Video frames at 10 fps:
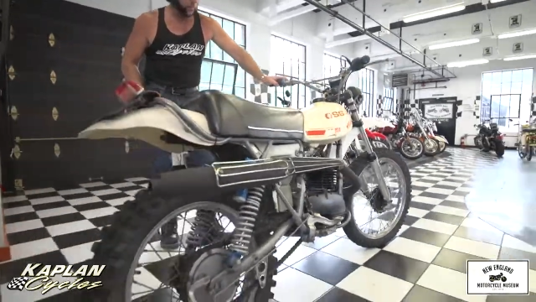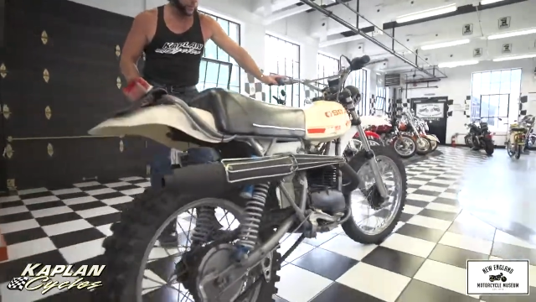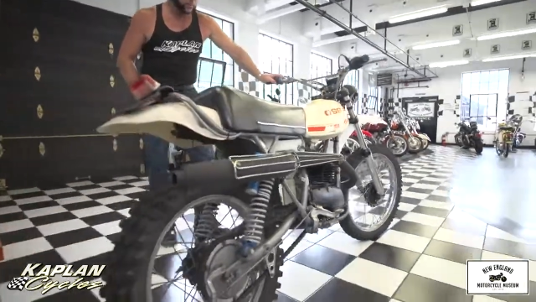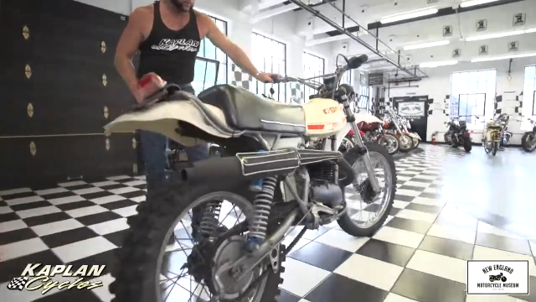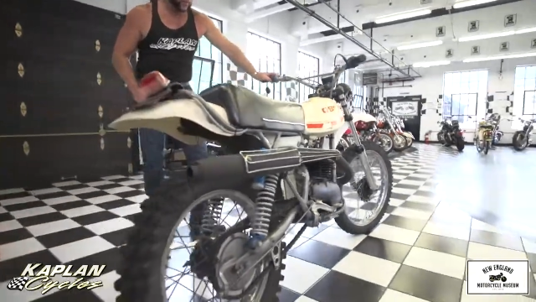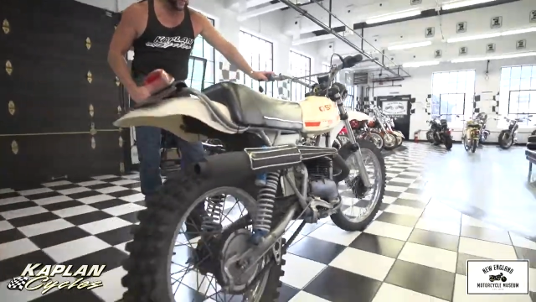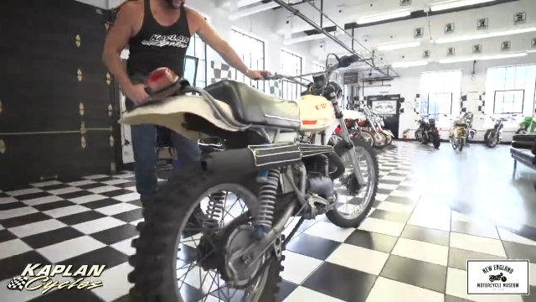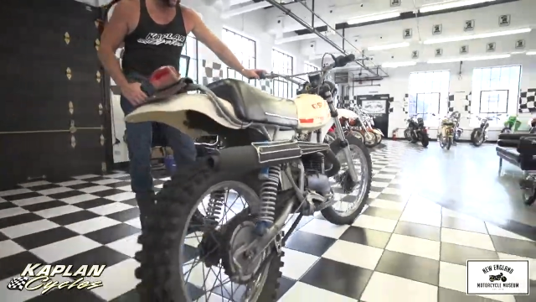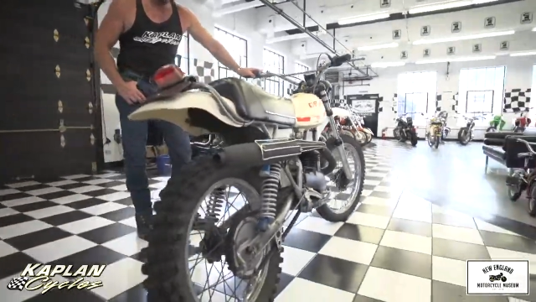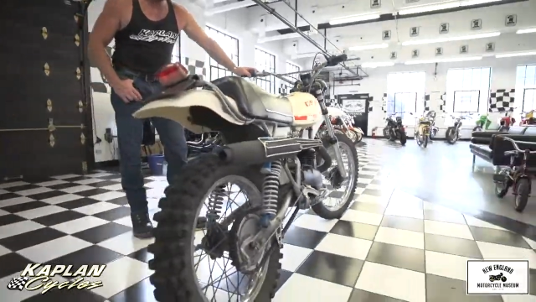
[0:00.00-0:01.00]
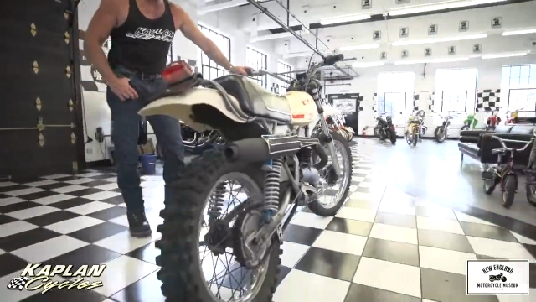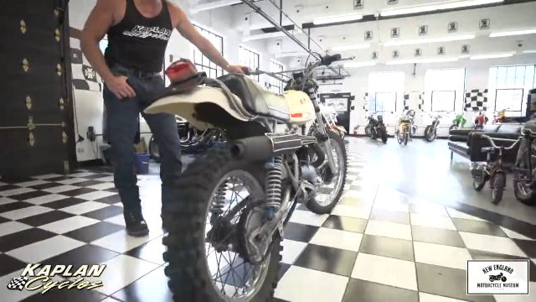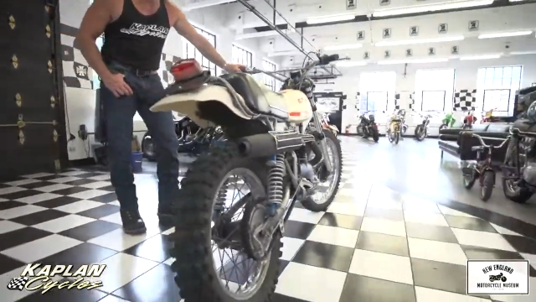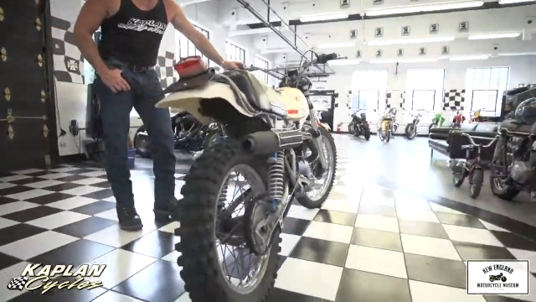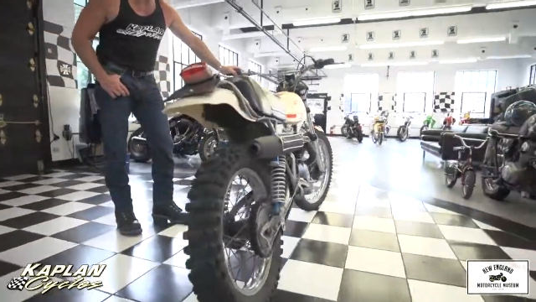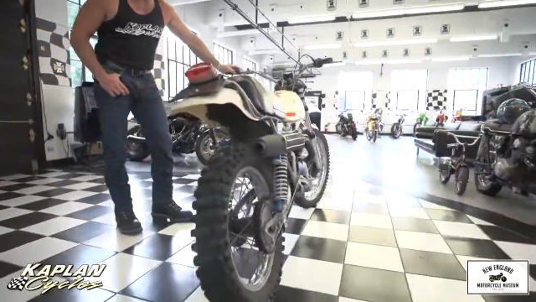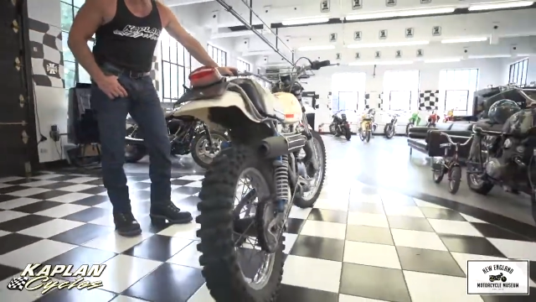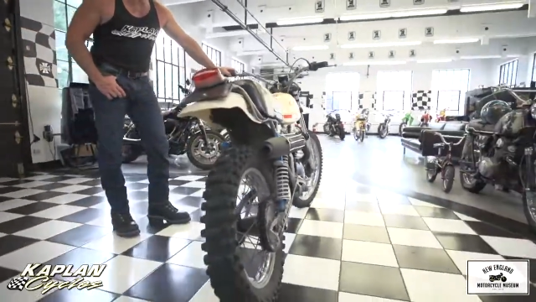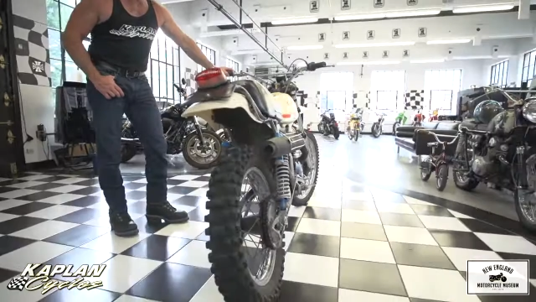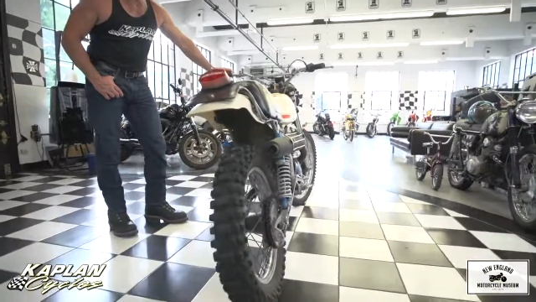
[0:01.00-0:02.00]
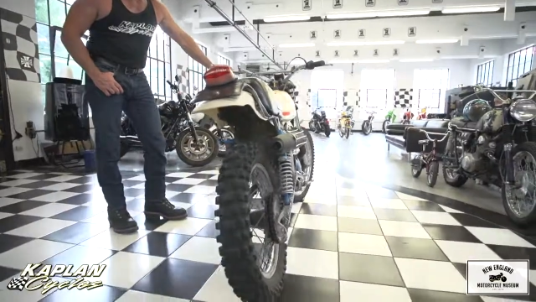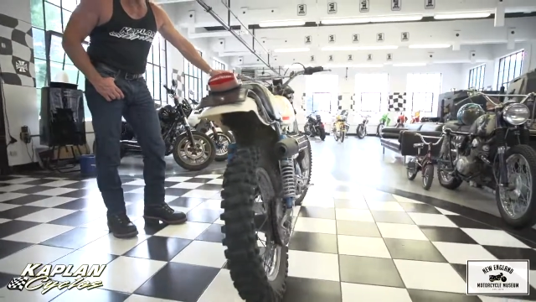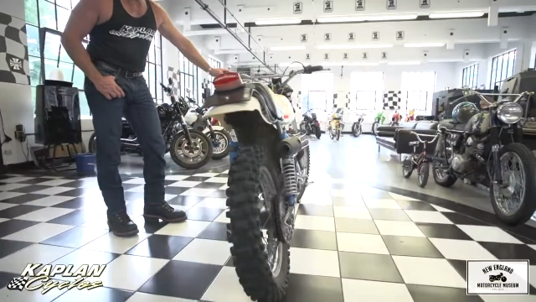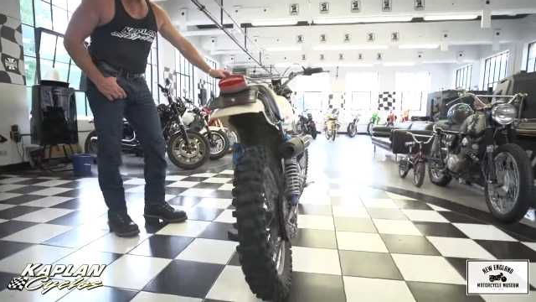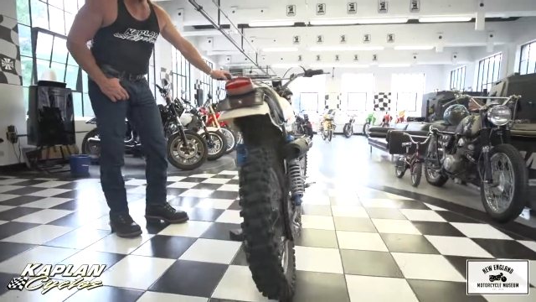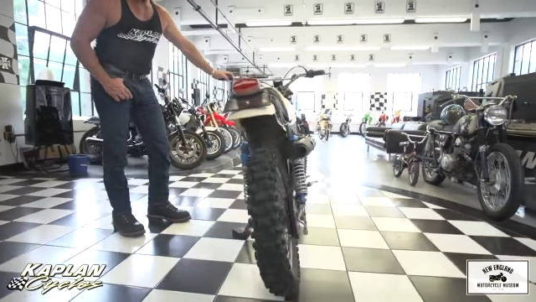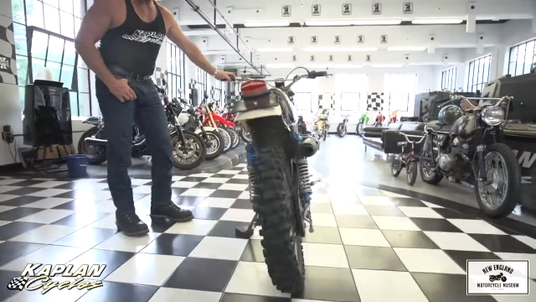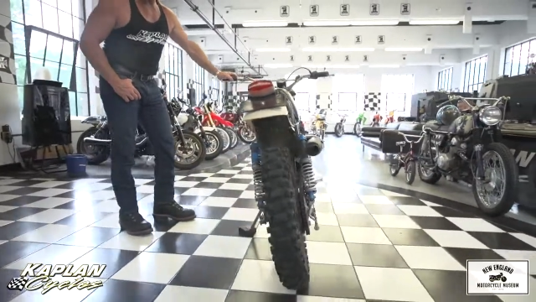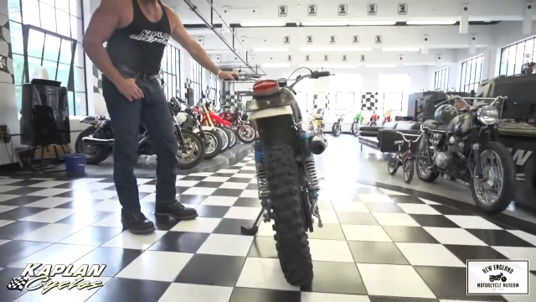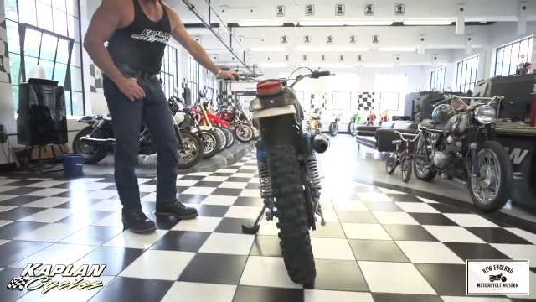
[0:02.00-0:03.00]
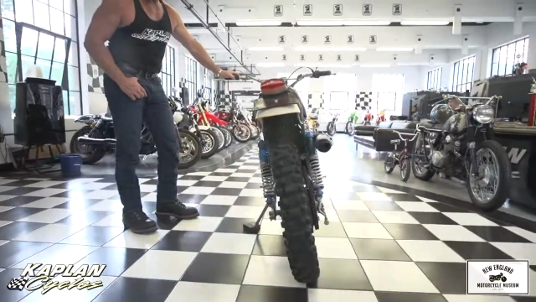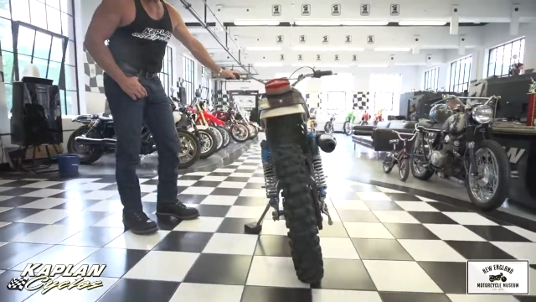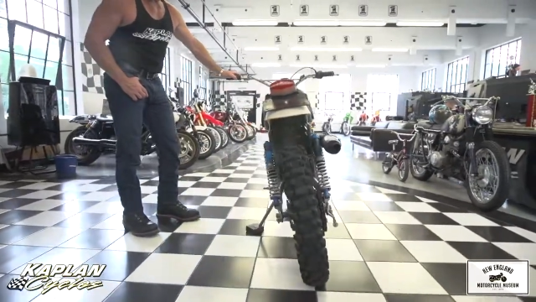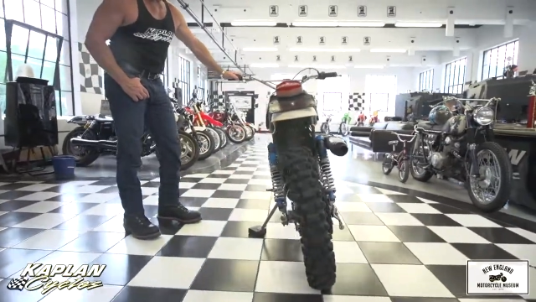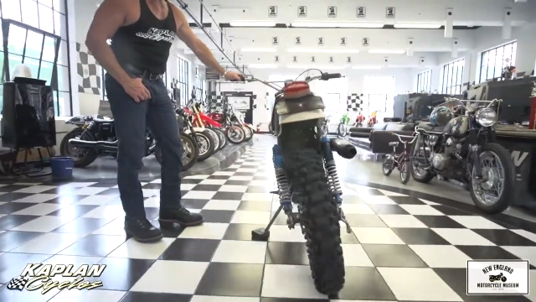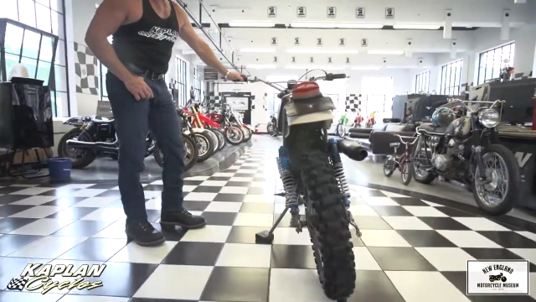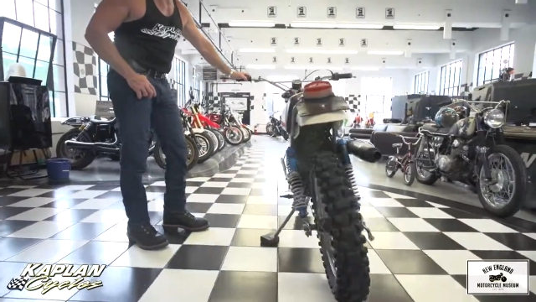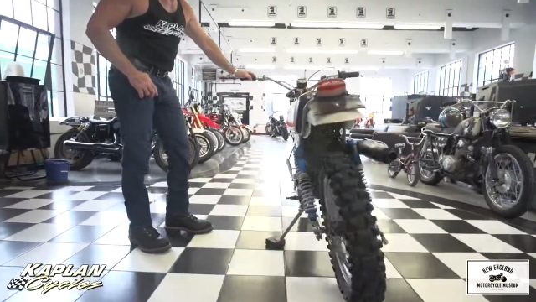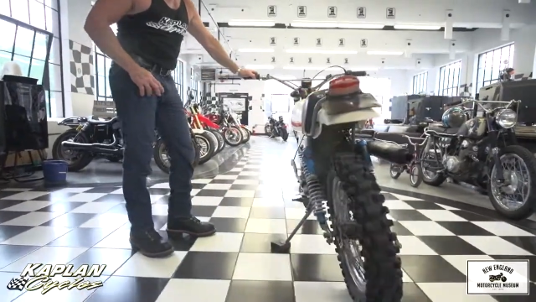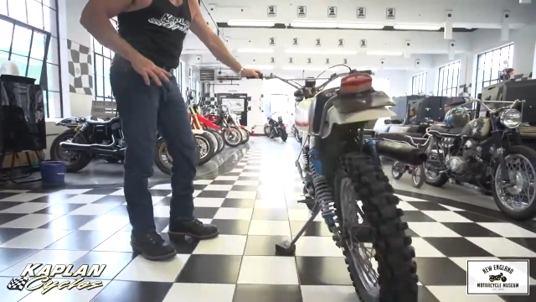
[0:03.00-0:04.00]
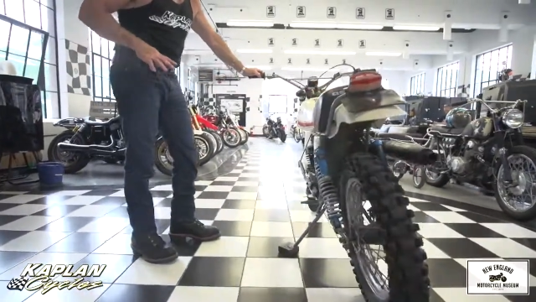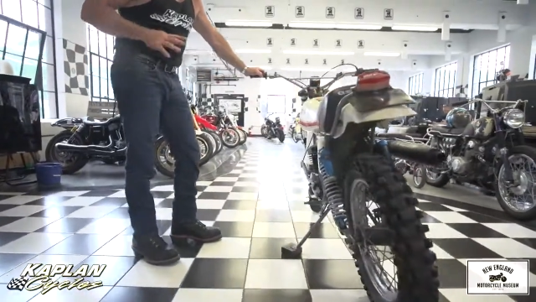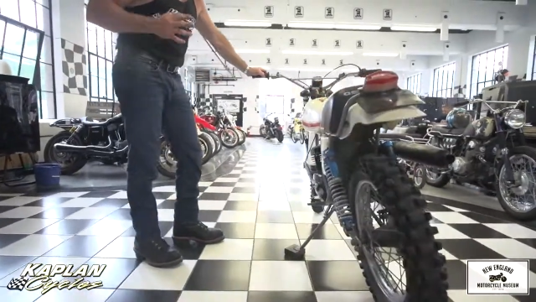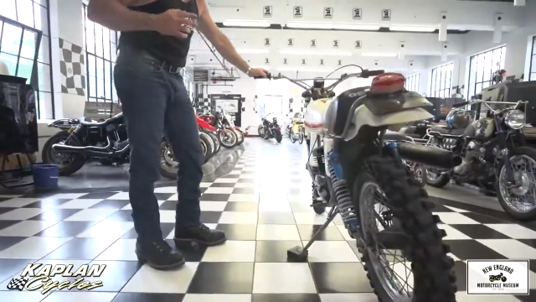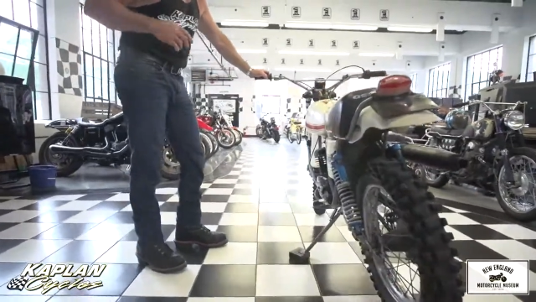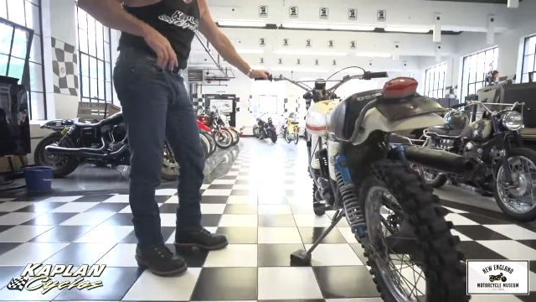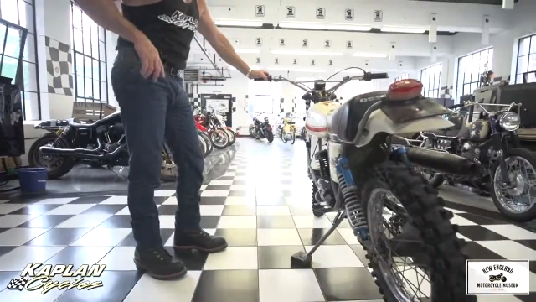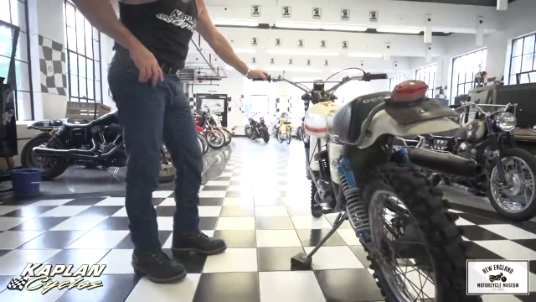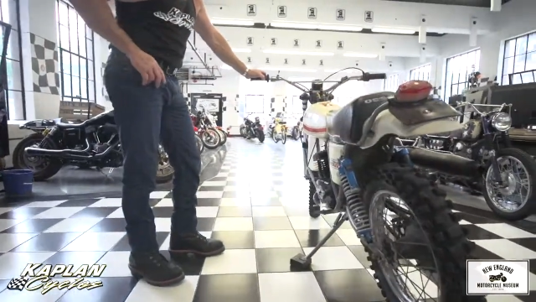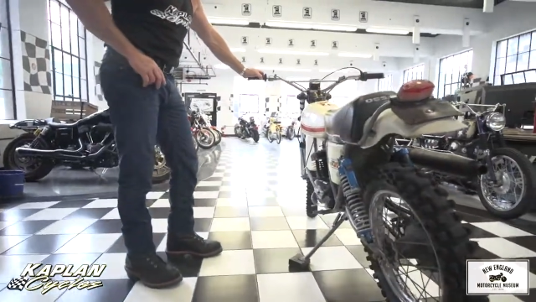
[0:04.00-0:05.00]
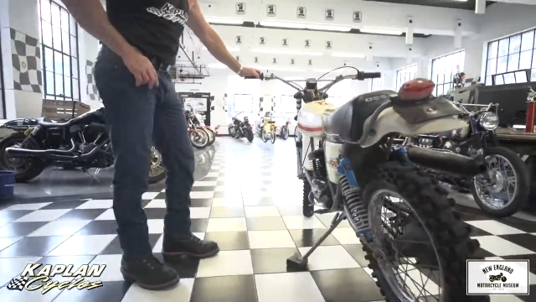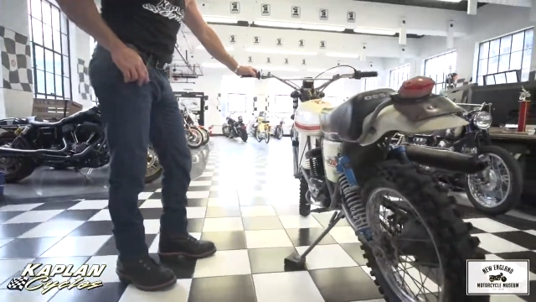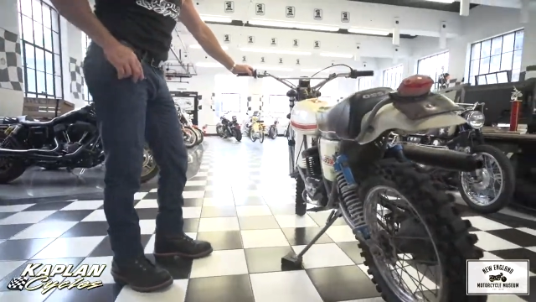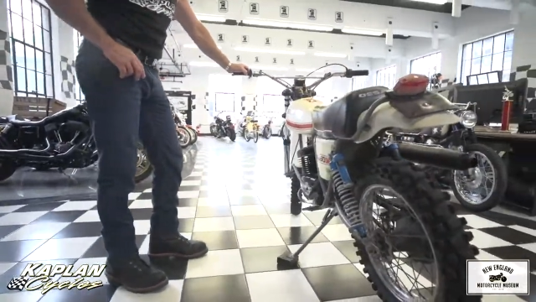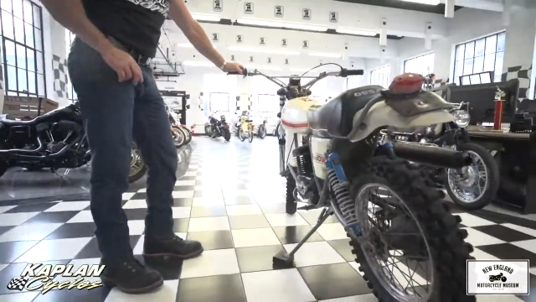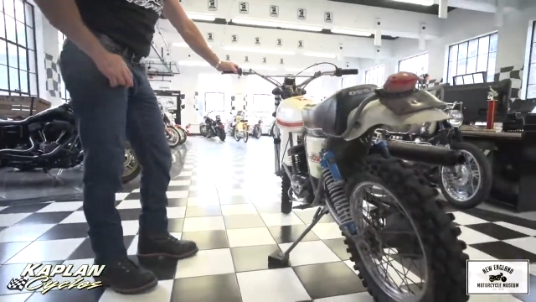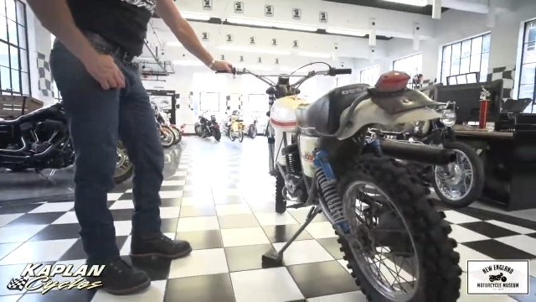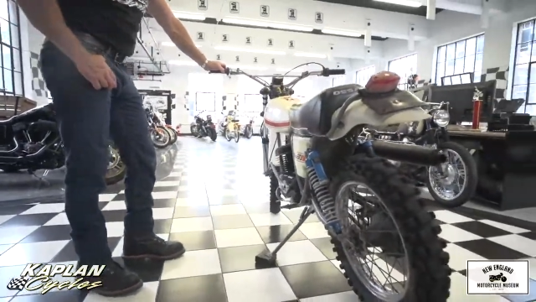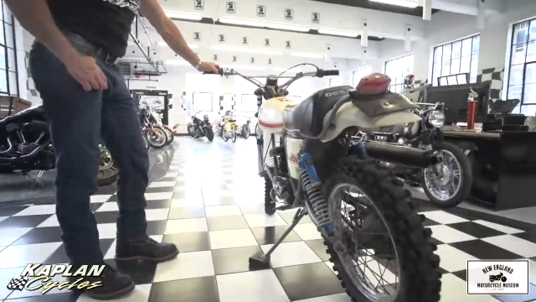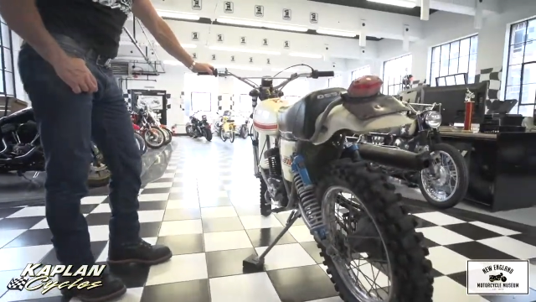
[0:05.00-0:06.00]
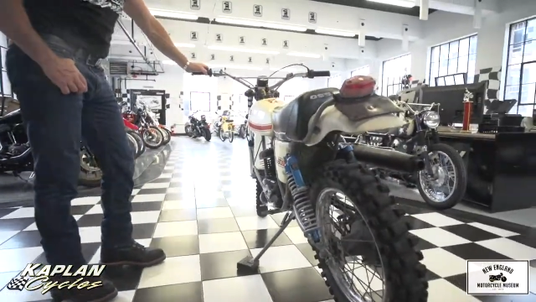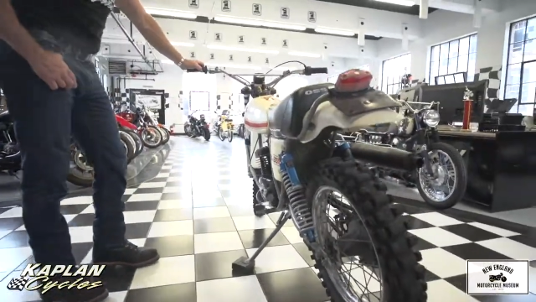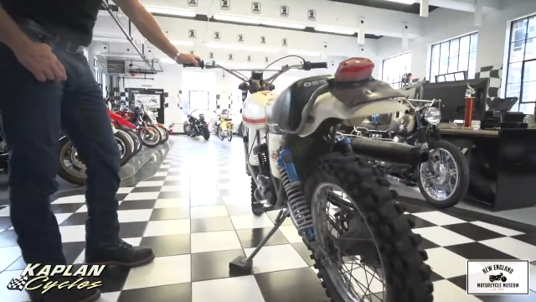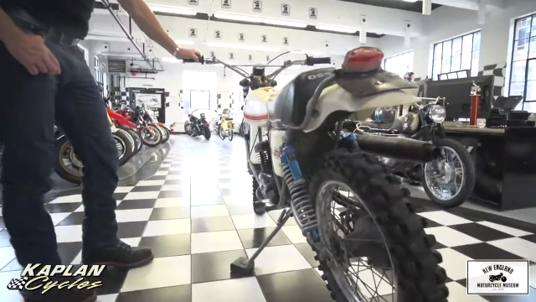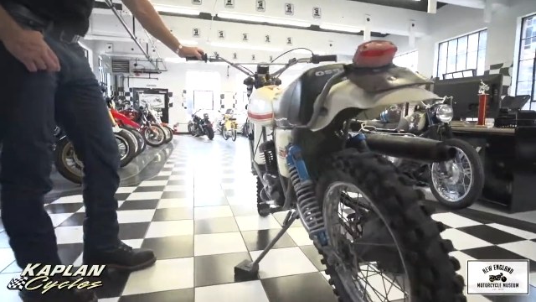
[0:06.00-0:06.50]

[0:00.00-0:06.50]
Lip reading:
[unreadable: no face in view]